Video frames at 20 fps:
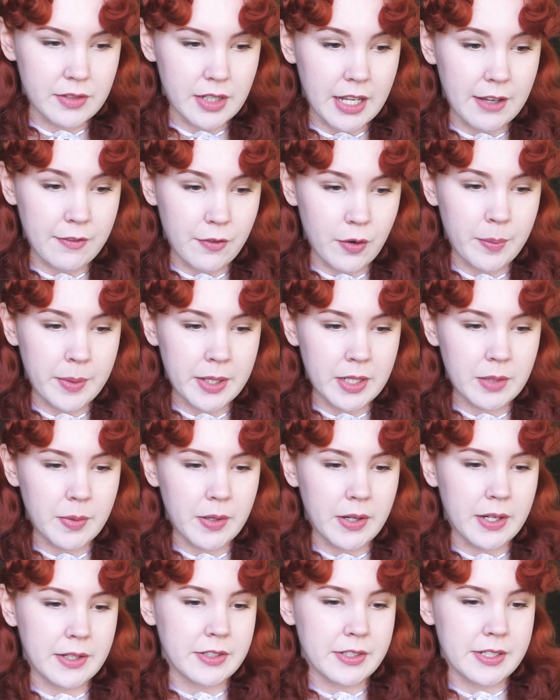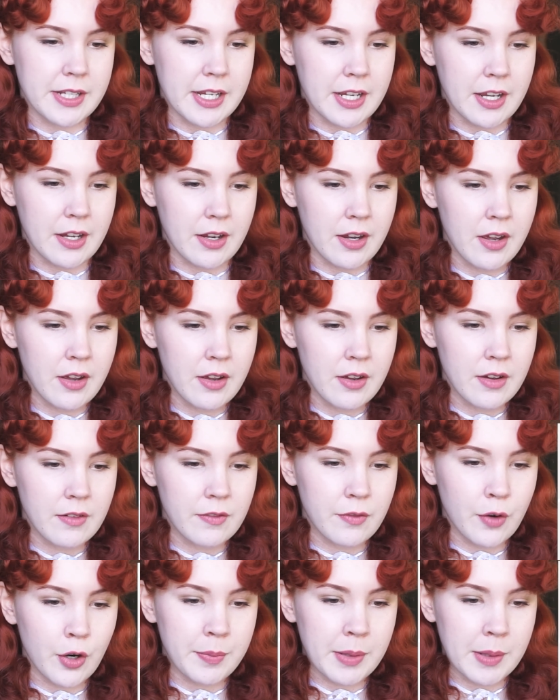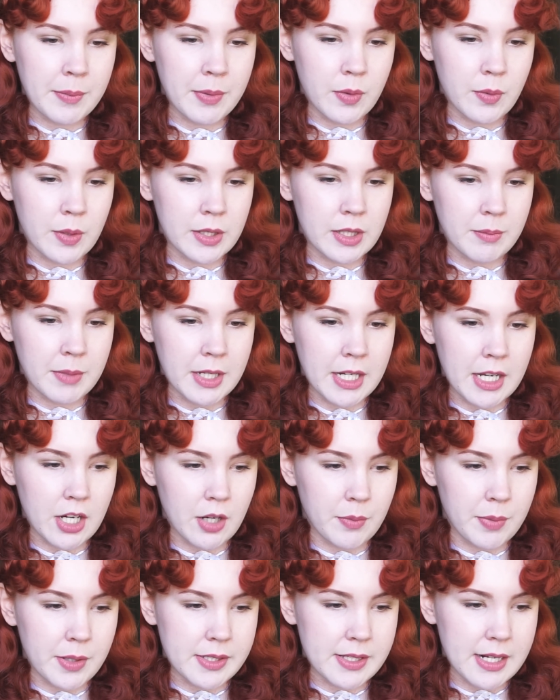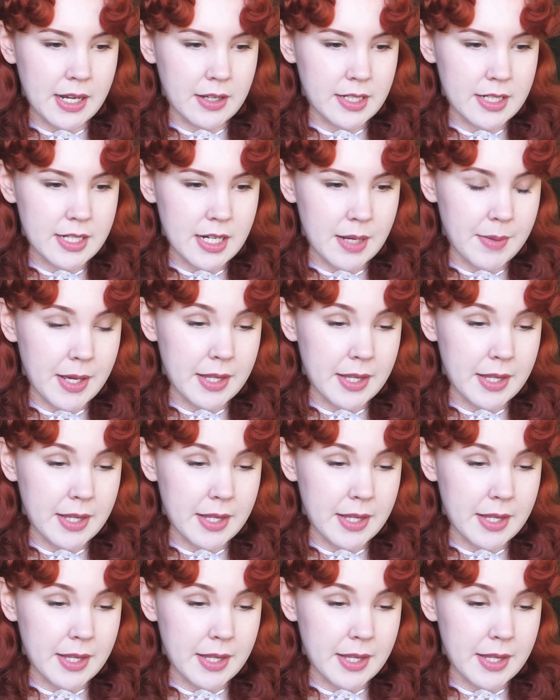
a formidable undertaking for people with the mediator personality type.